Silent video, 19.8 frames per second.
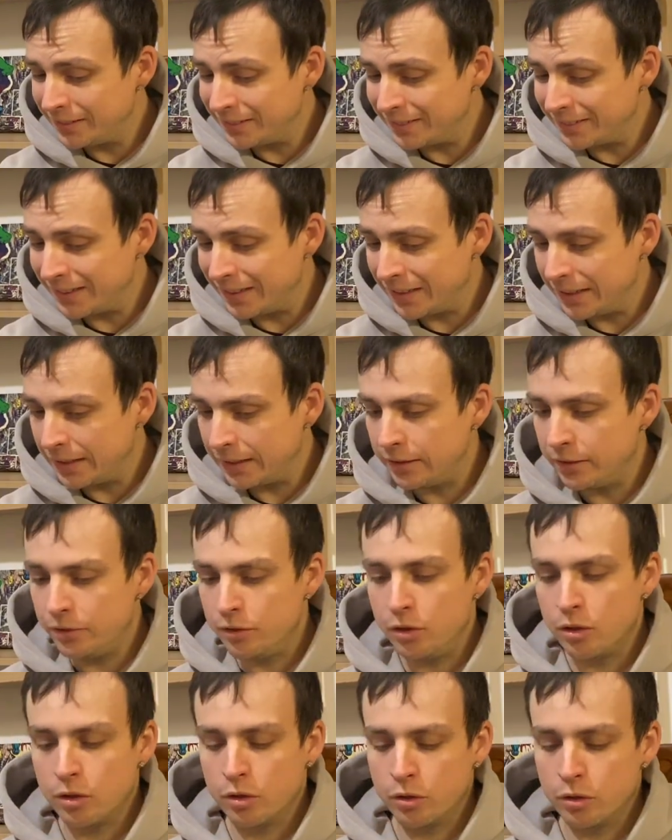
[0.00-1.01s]
And
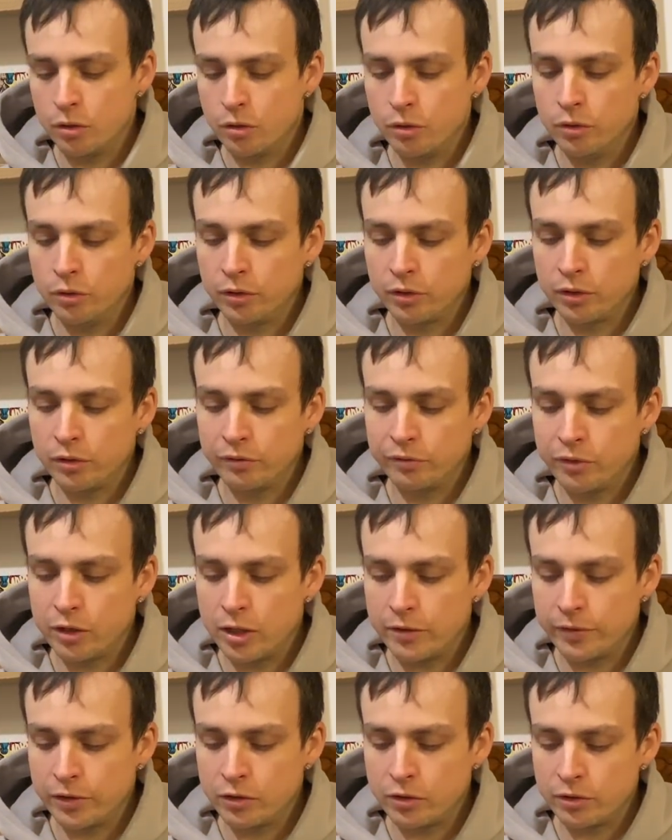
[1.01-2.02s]
no, so
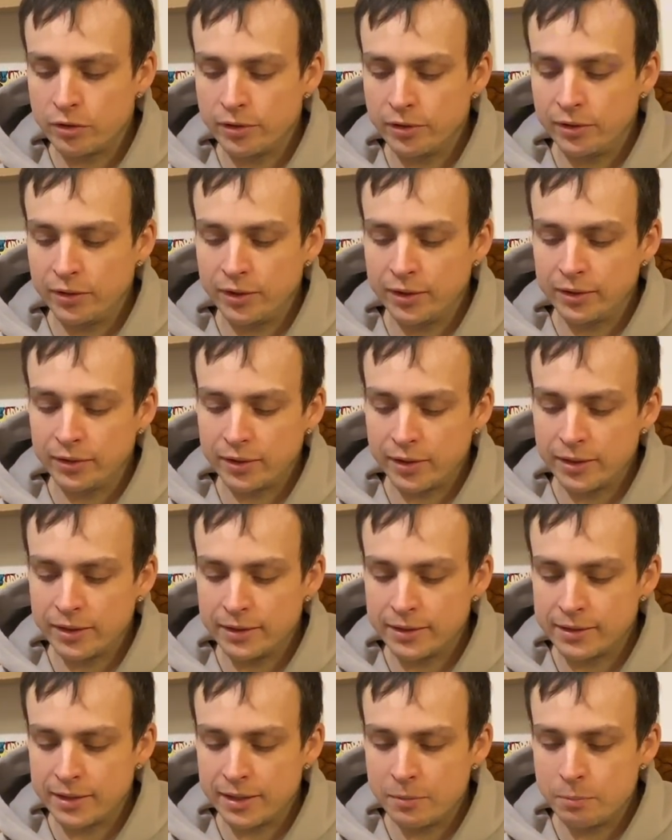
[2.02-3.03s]
516
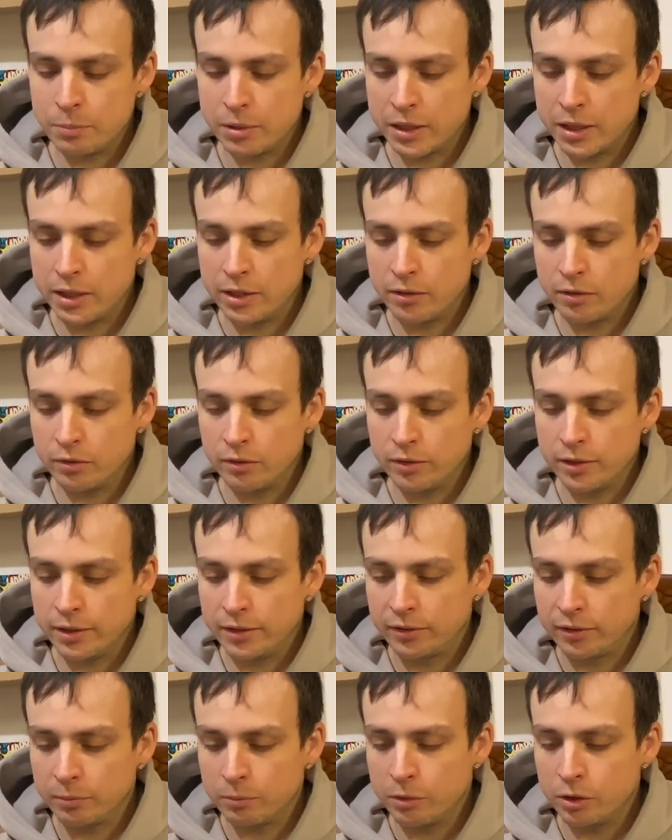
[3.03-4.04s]
CP on
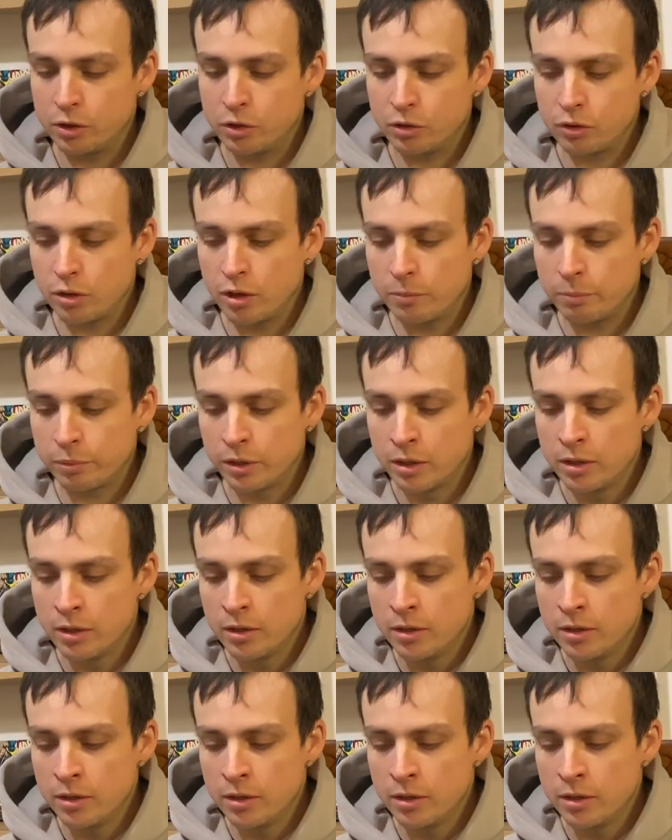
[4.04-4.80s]
this Machop.